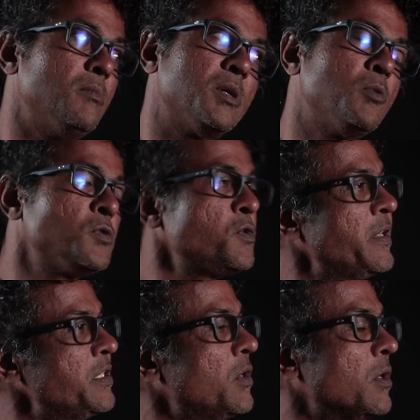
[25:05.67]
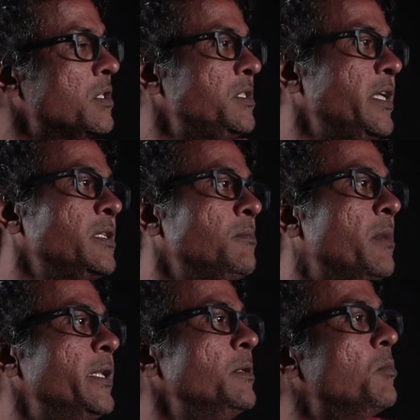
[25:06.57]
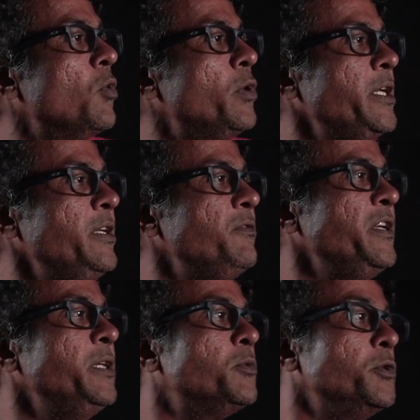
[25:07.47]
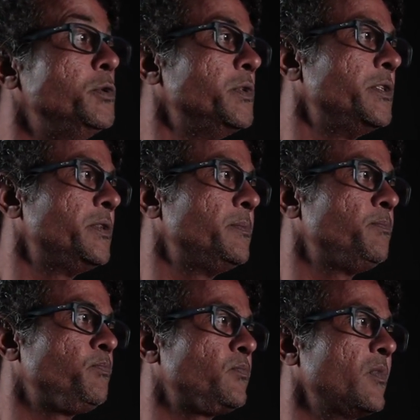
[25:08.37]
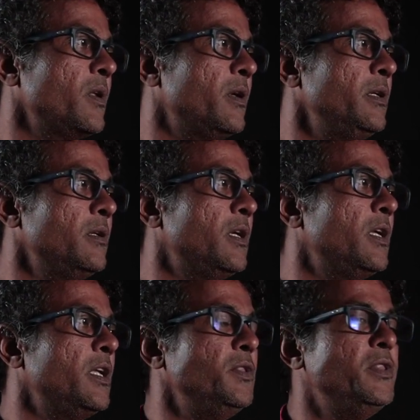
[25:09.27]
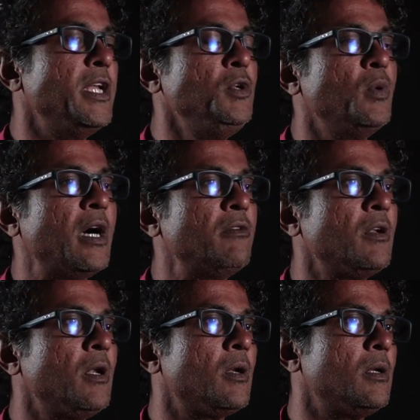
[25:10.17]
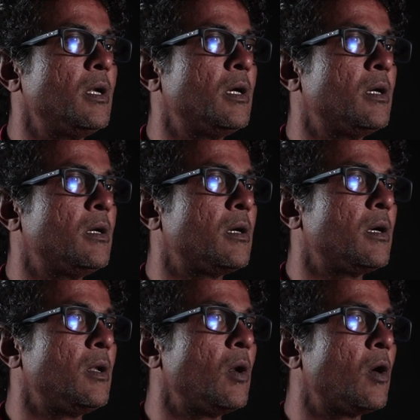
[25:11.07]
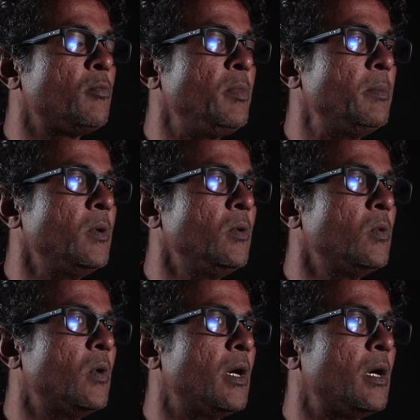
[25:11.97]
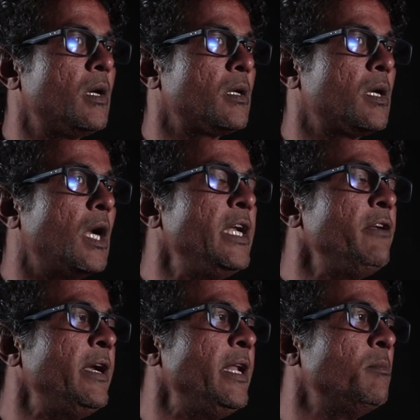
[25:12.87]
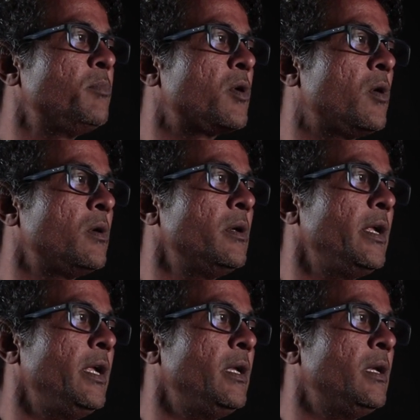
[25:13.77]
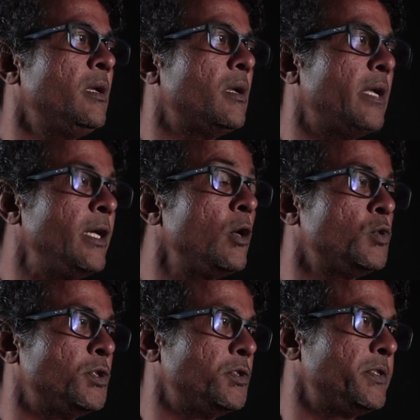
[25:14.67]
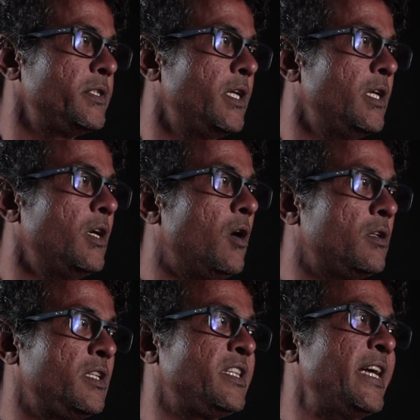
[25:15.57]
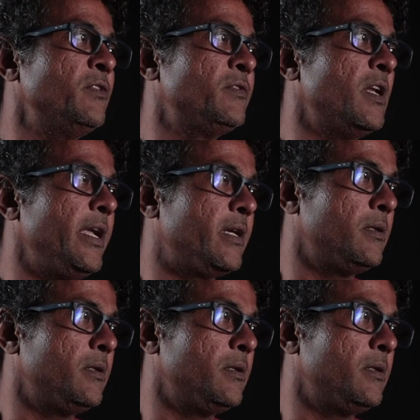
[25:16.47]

But most of their stock is taken by the poultry feed producers. Right? Then you have a lot of people who are cultivating prawn in enclosures on the side of the lake.